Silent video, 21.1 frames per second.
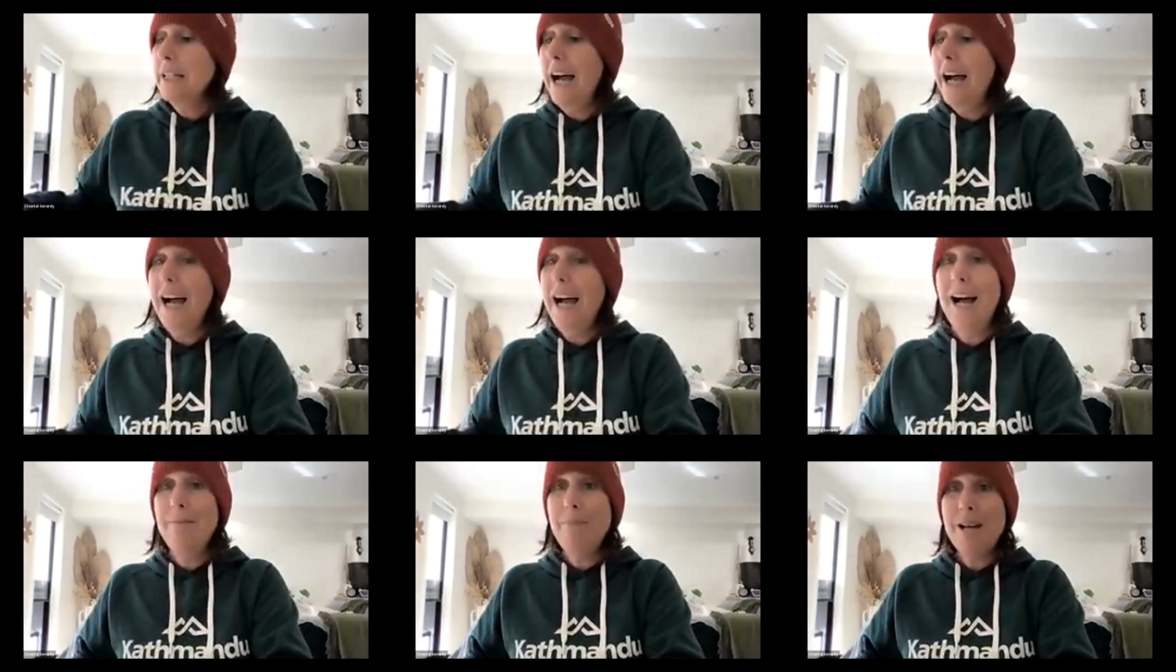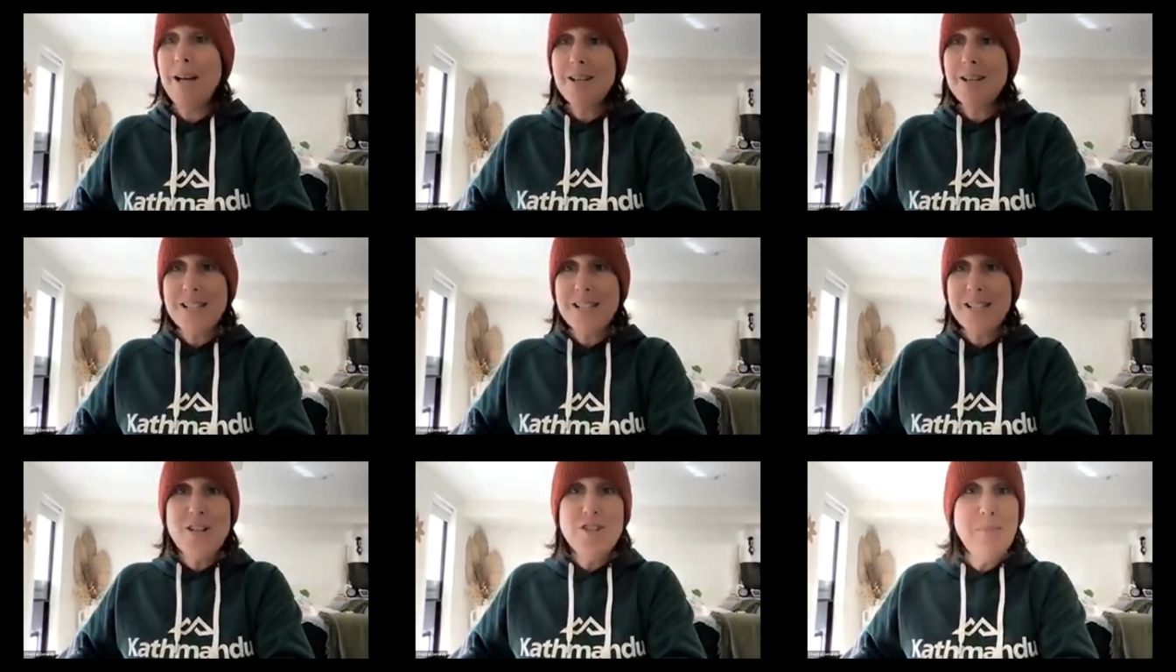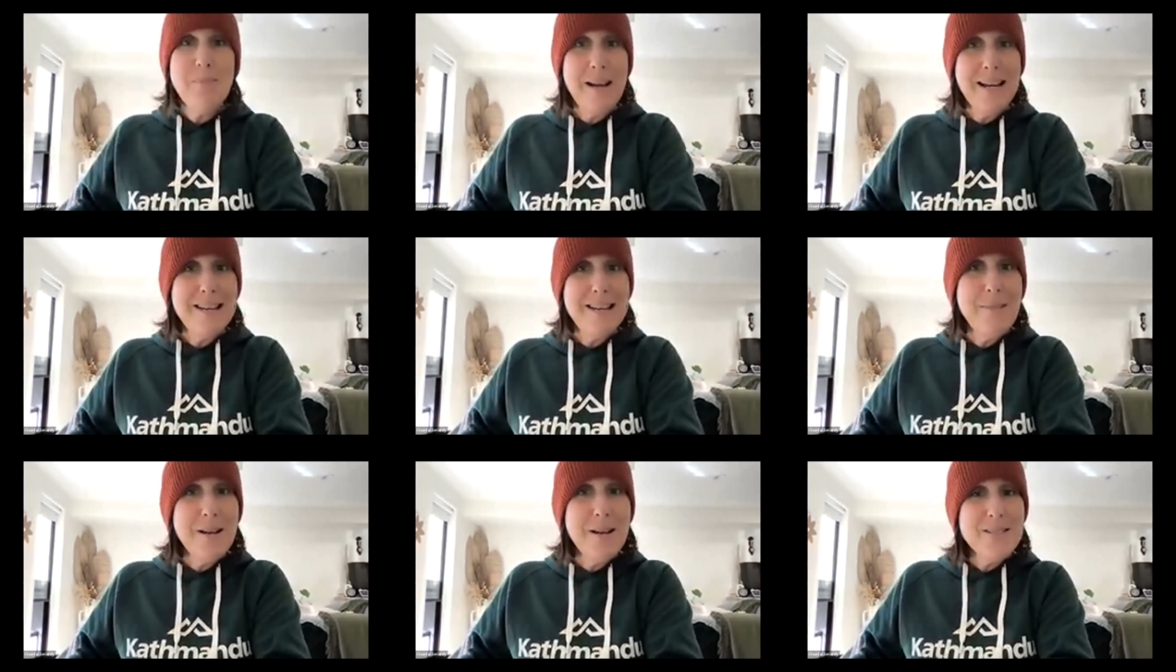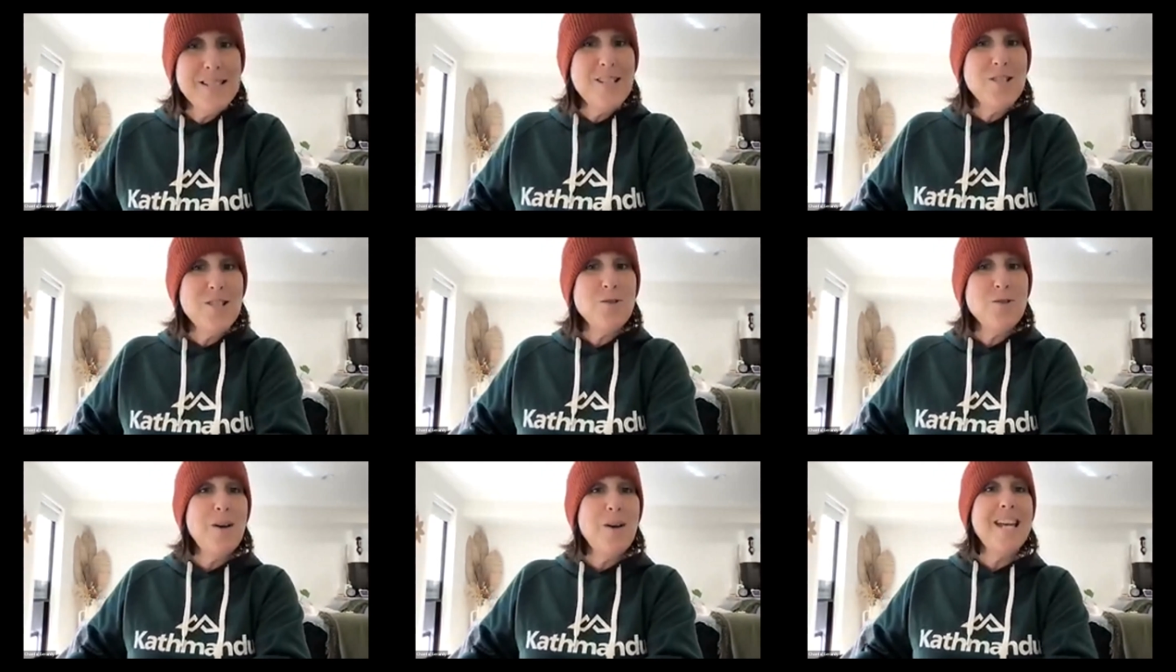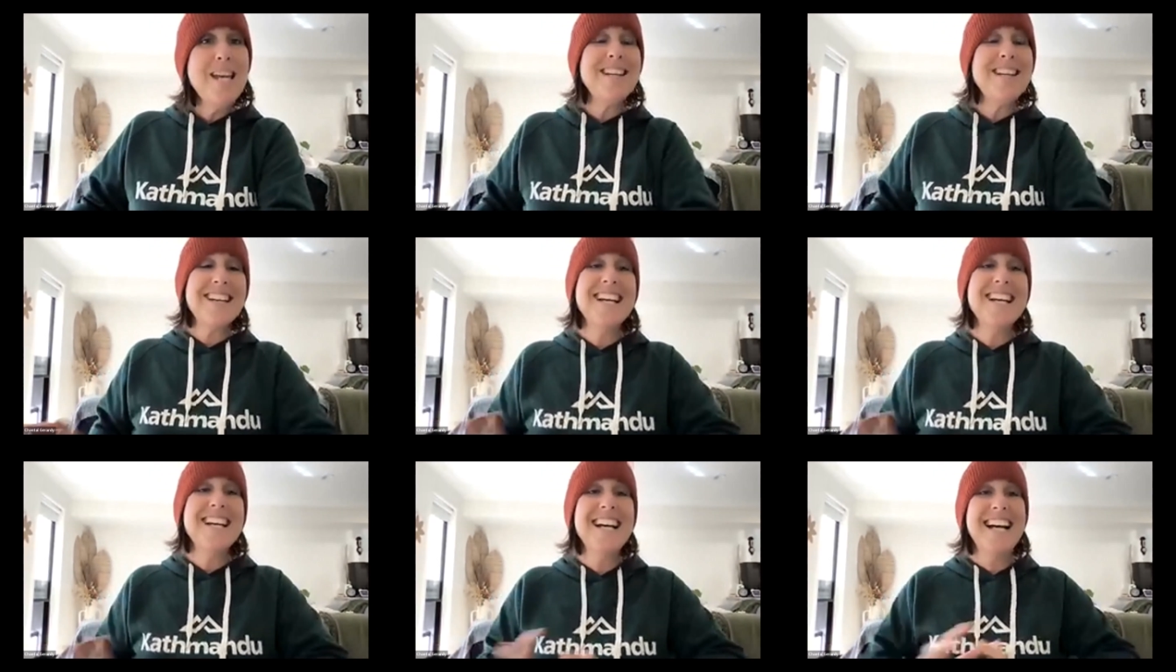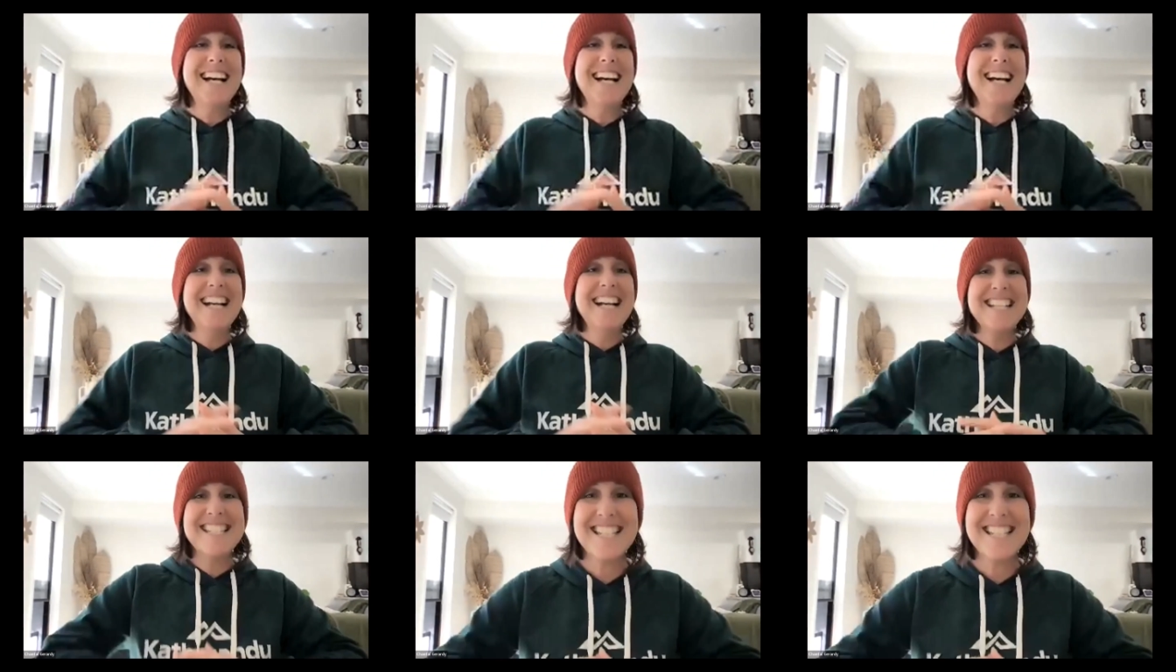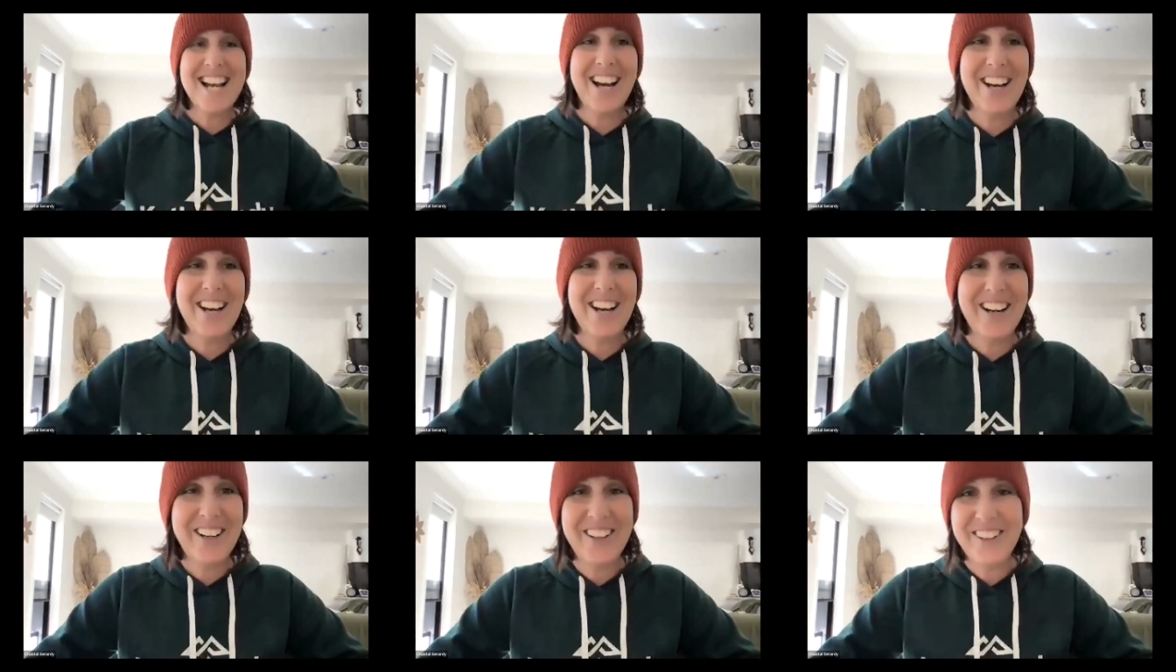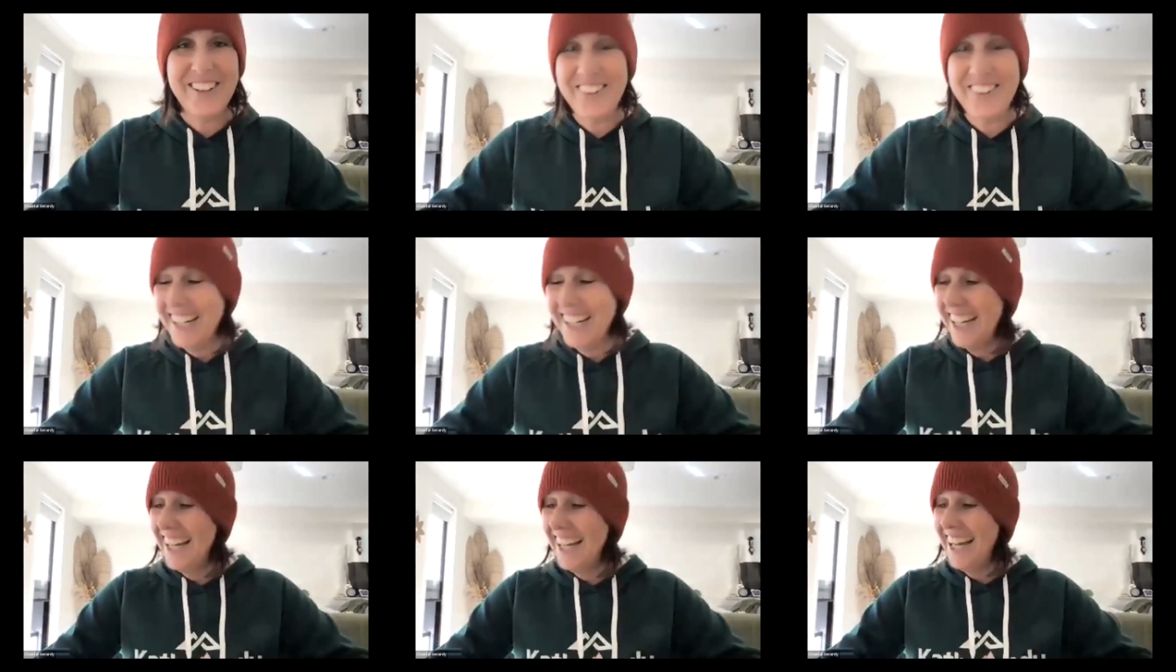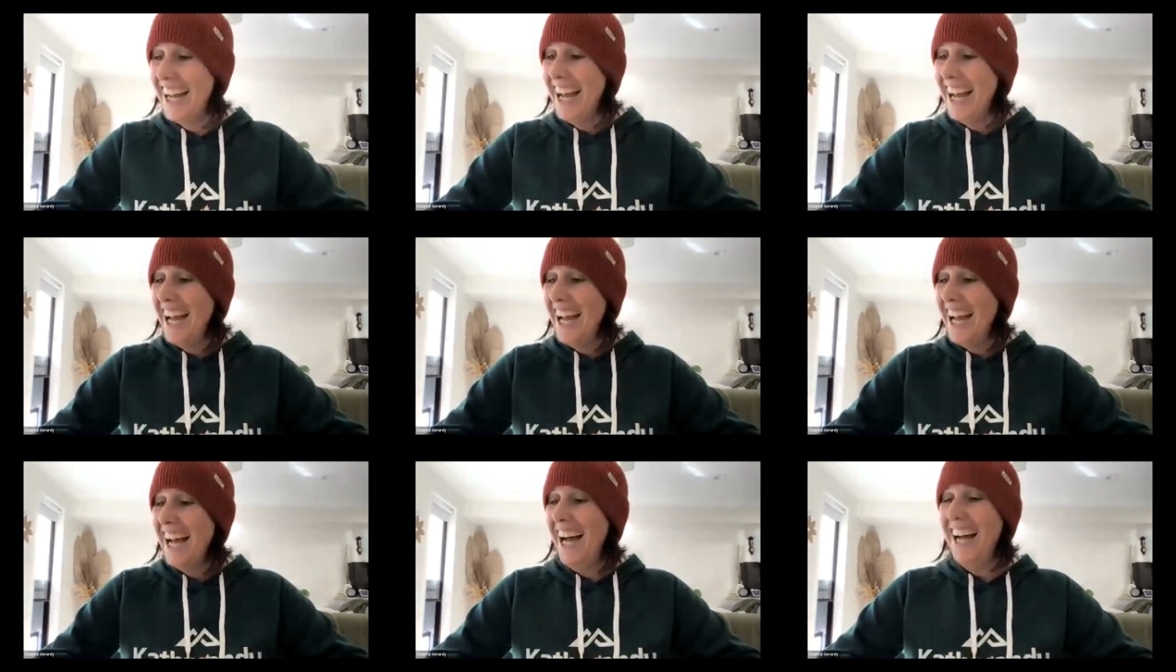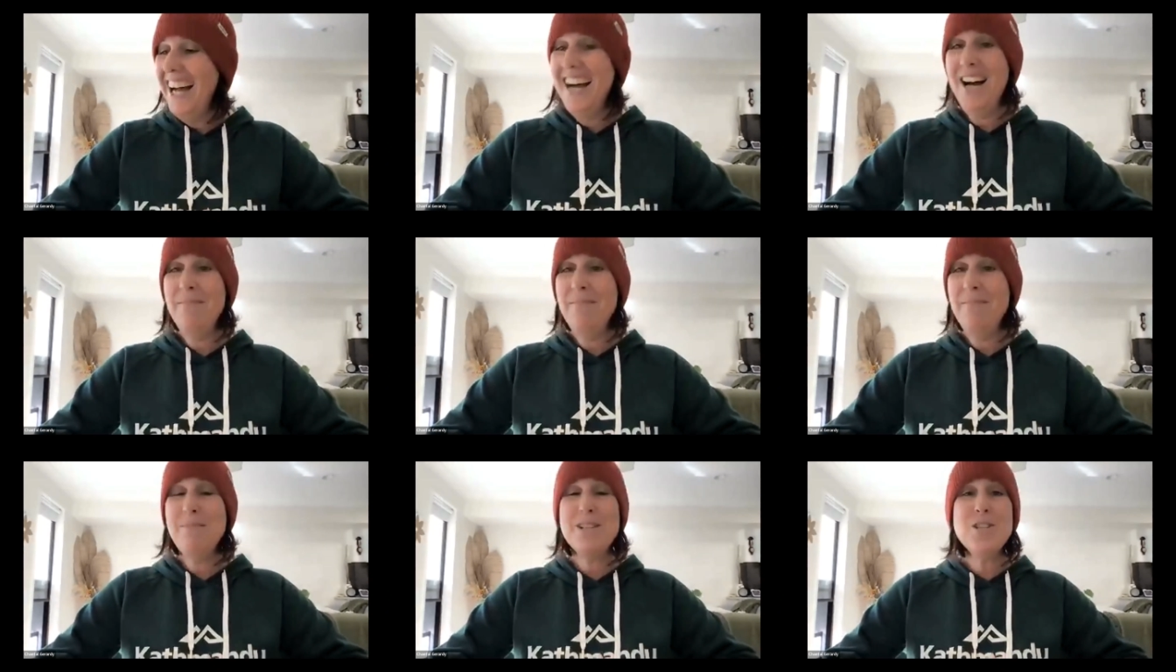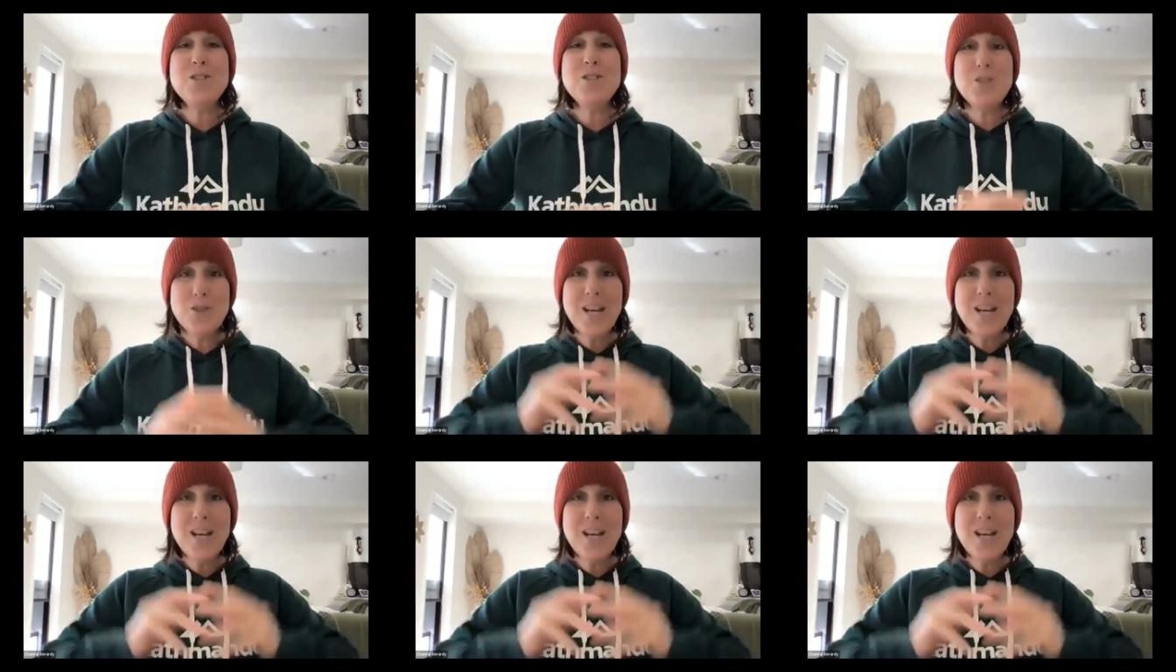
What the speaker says: I'll send you my emails each week. But you do